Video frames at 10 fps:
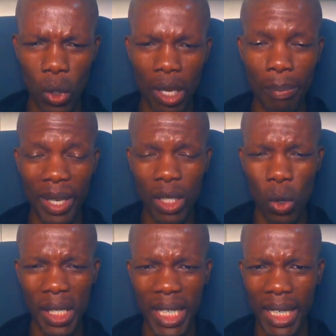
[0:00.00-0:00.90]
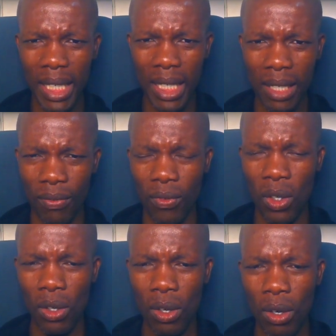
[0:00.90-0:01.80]
a better alternative
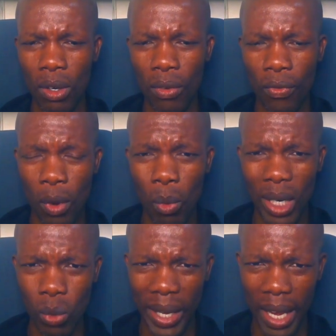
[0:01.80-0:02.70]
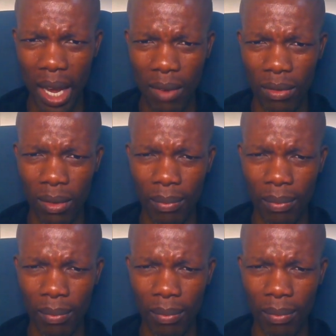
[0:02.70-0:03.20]
from what we have.